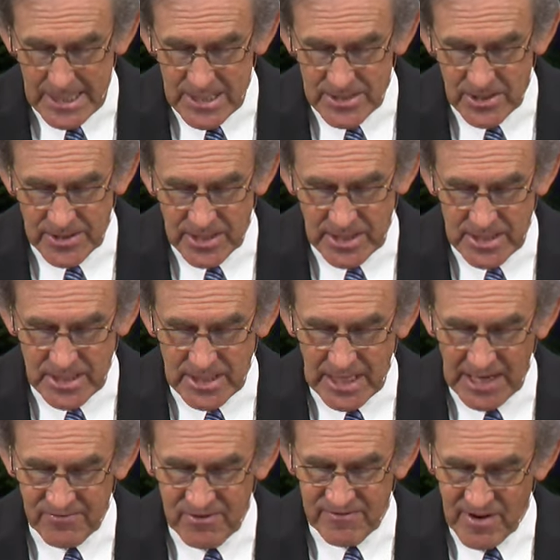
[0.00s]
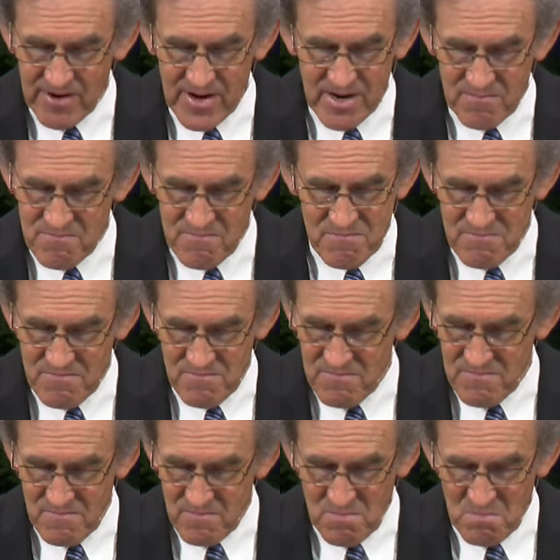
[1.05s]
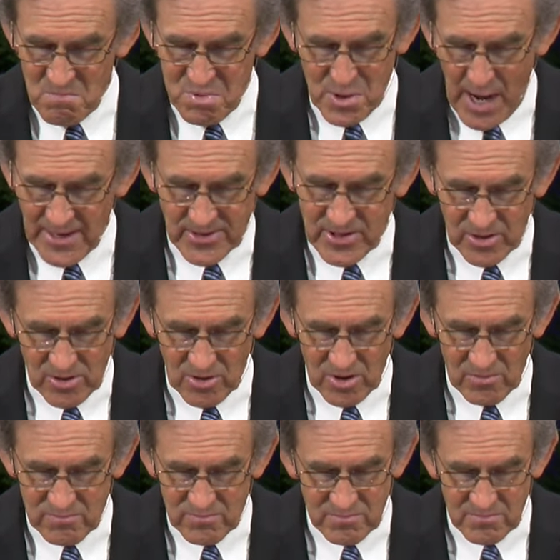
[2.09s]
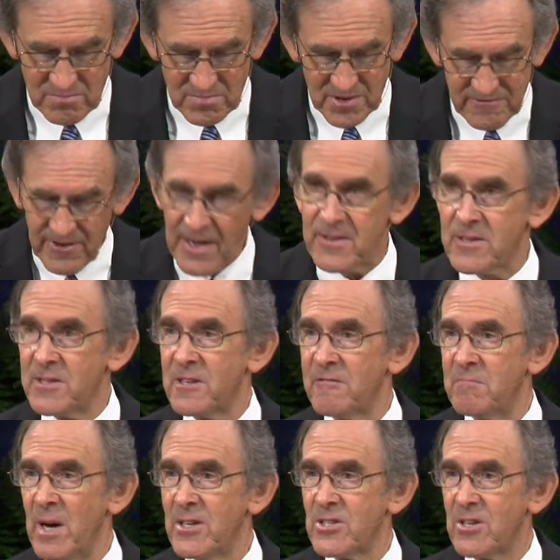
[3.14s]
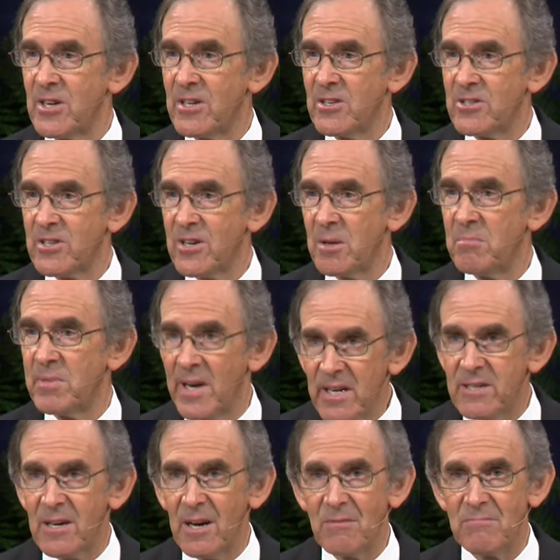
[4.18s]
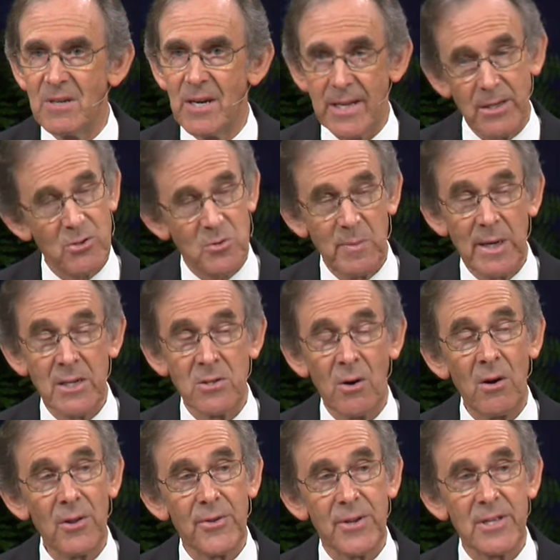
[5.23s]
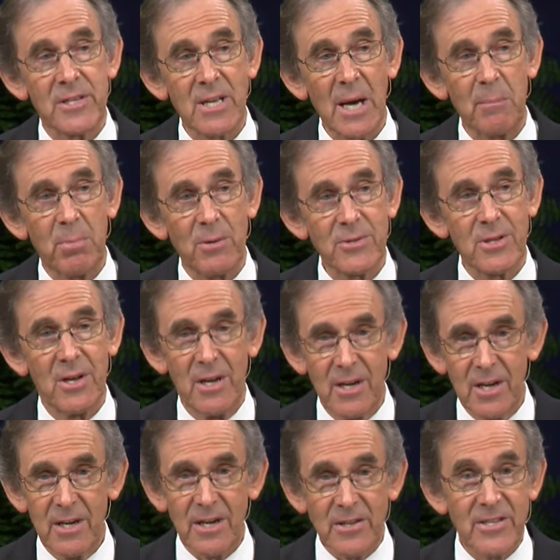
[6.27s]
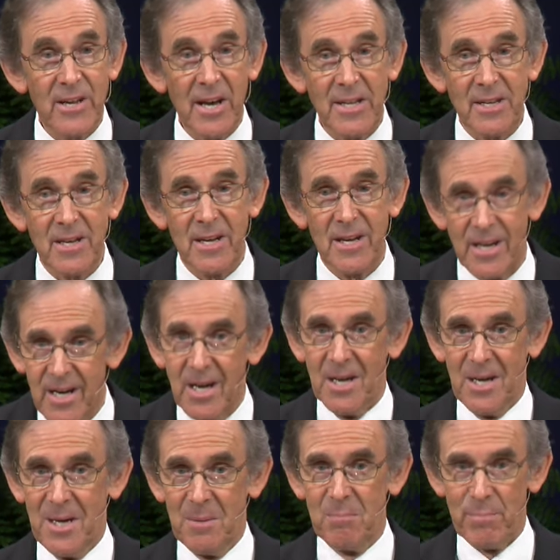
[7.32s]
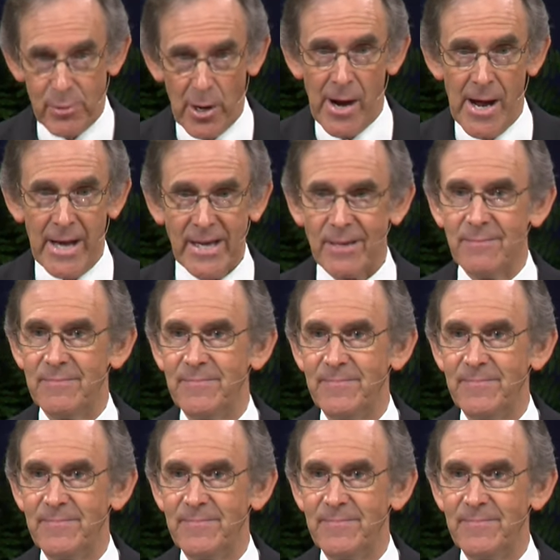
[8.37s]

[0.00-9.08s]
So Jesus gave a very practical preventative measure. He said, "Peter," and he was speaking to all the disciples, he said, "Pray."